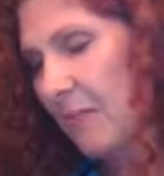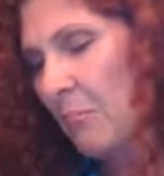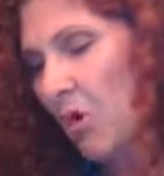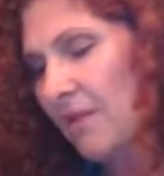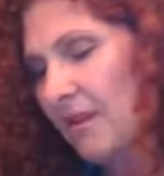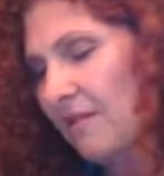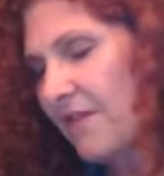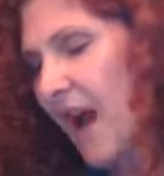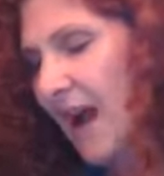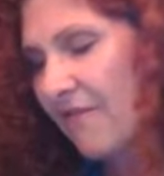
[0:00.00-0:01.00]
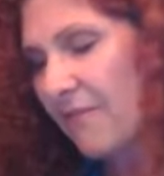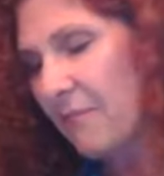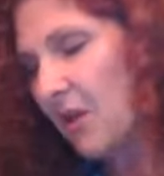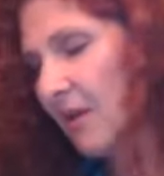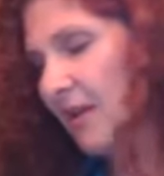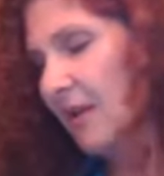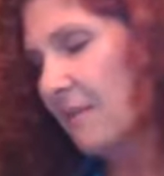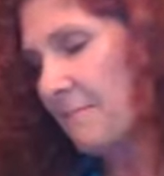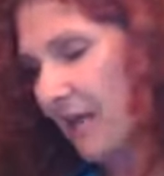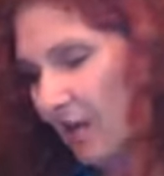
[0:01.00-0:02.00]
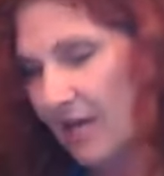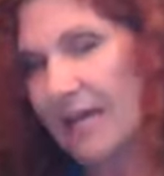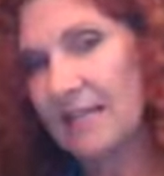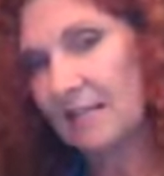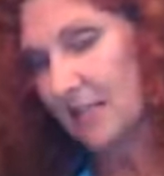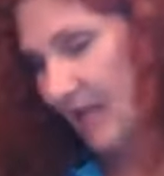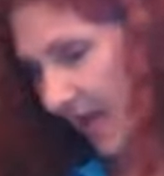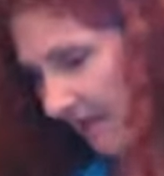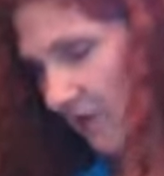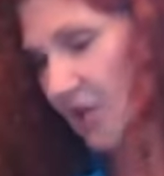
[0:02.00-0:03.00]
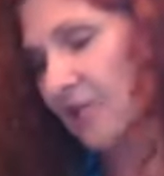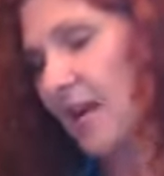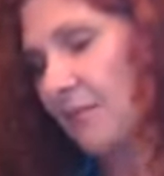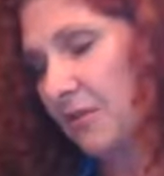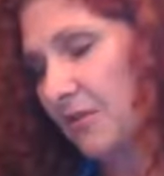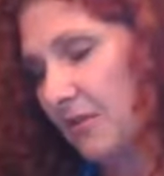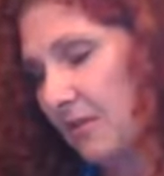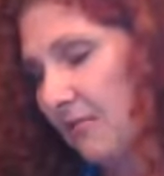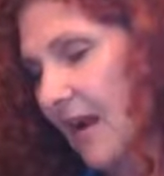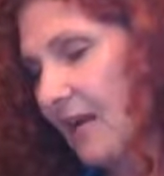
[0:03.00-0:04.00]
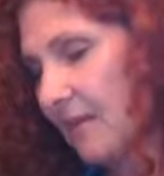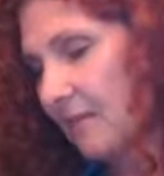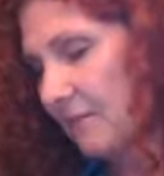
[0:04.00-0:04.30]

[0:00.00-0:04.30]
More than 5 million Americans have Alzheimer's, right?